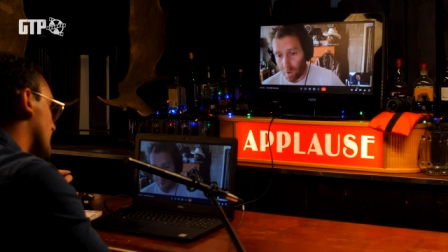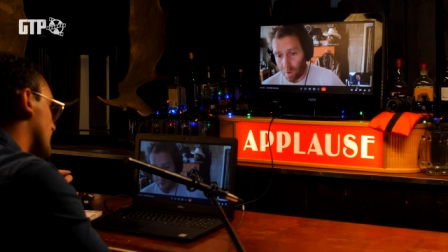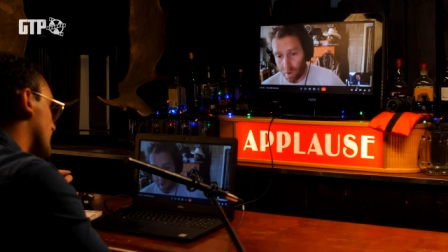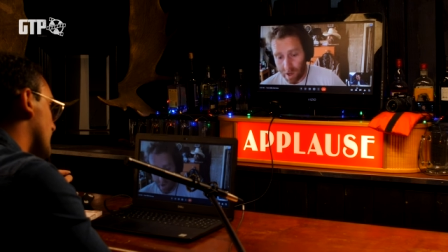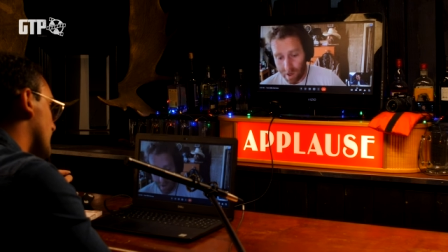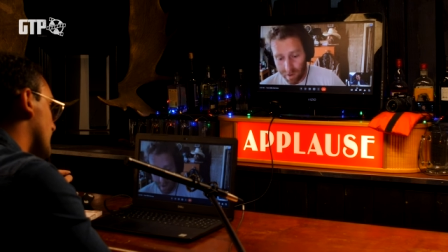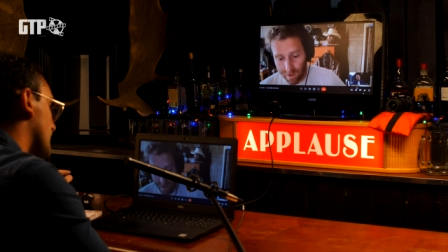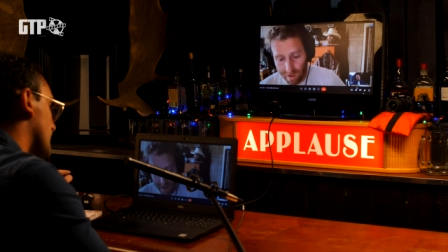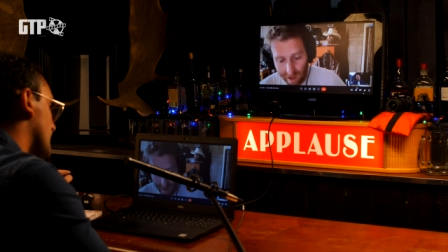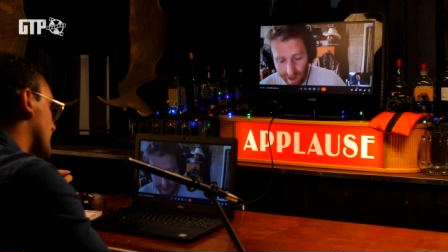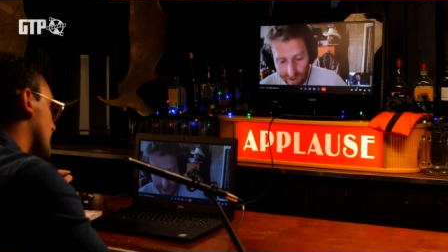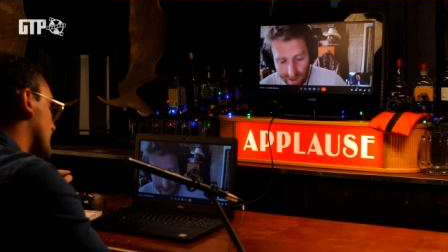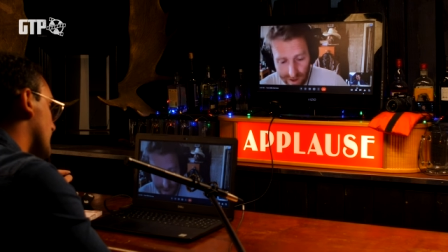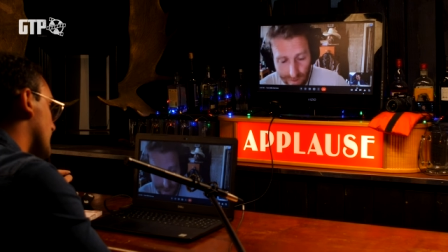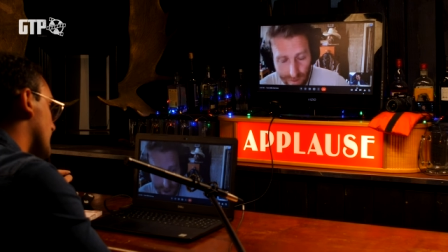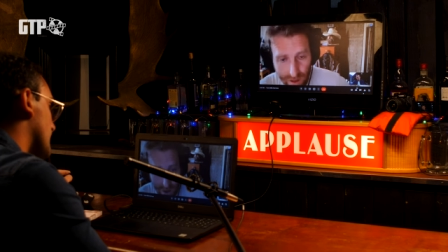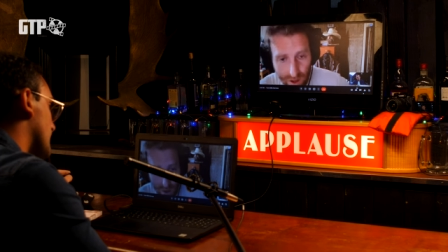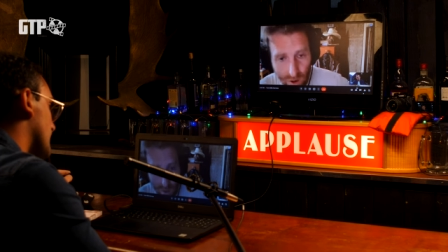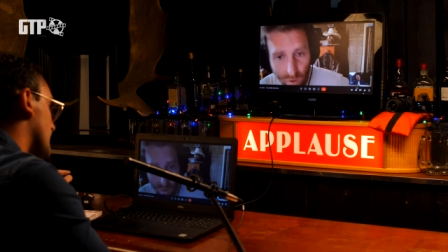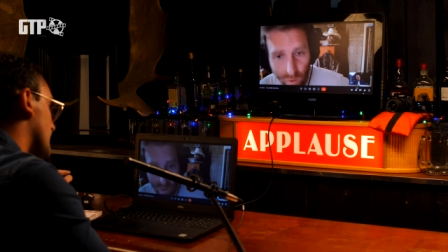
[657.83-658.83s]
where you think
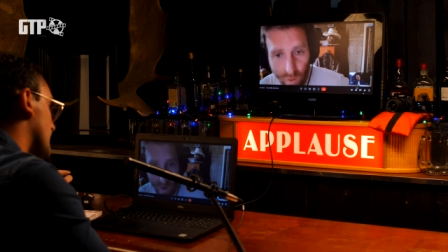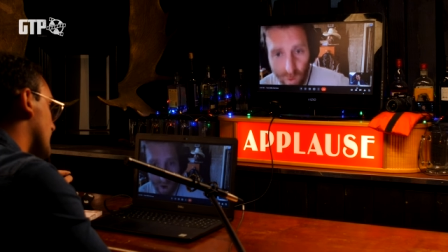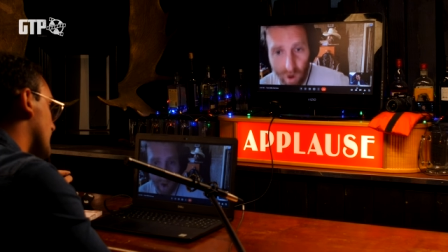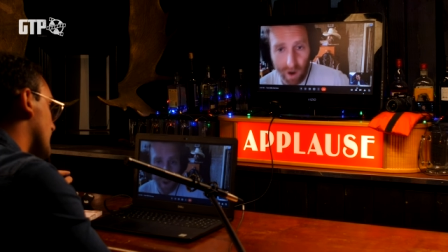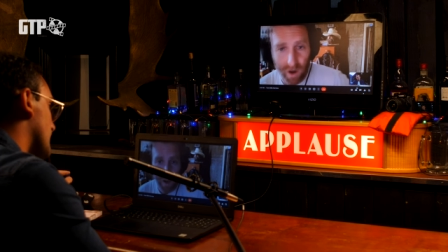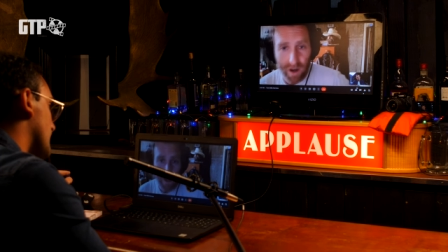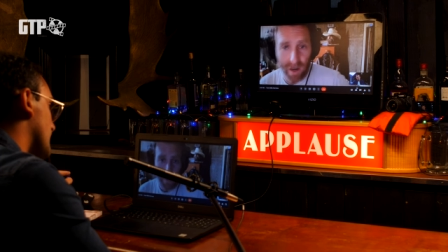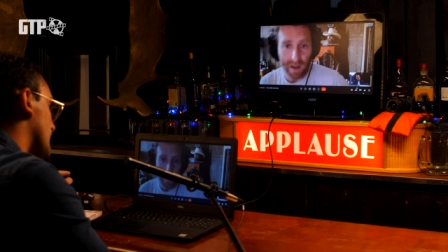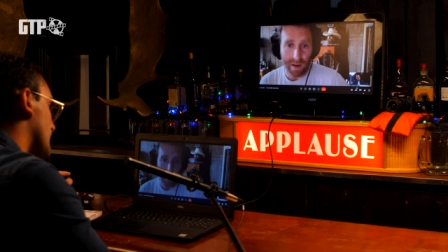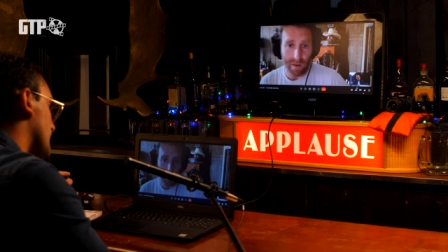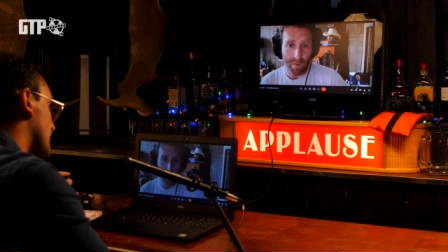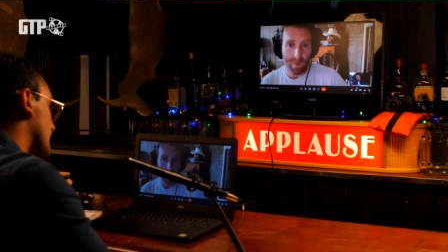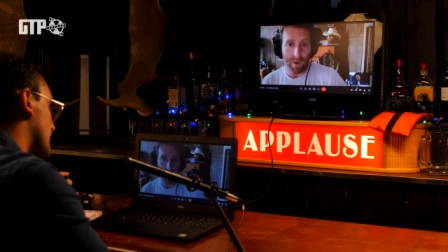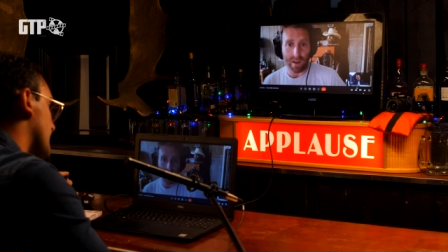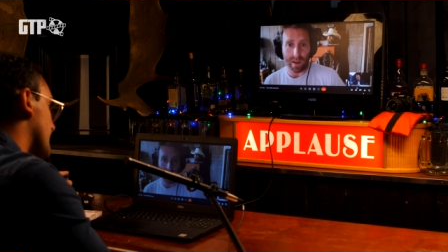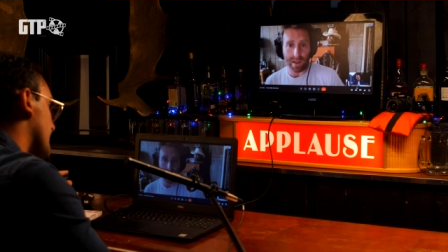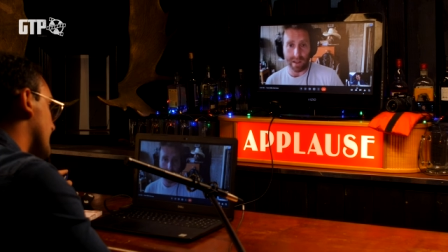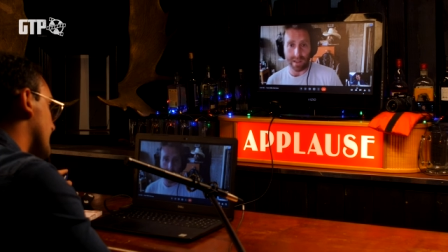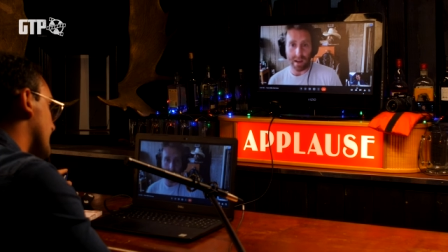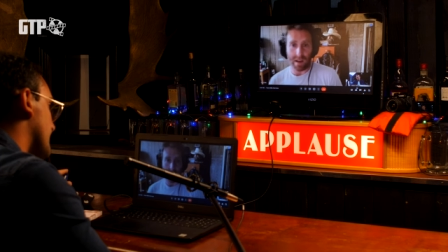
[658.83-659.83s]
something will work, and it
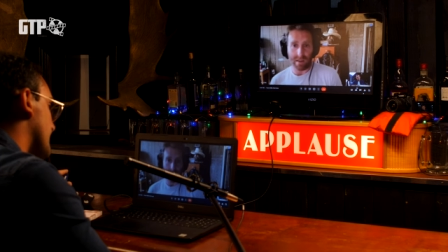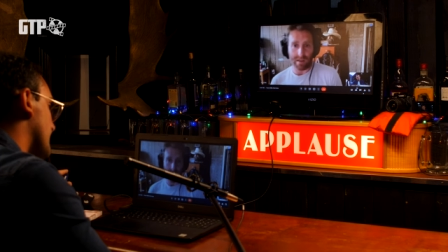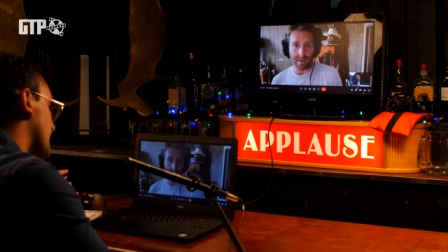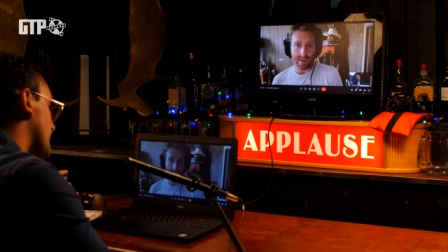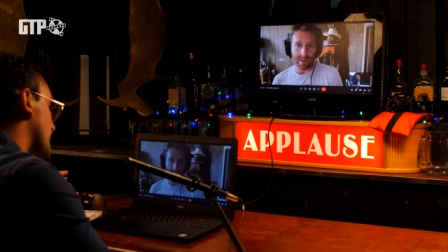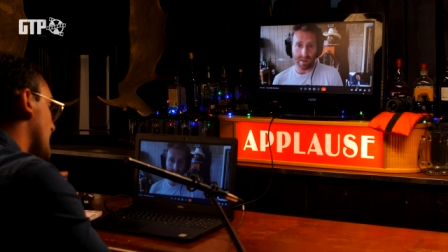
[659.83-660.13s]
really doesn't.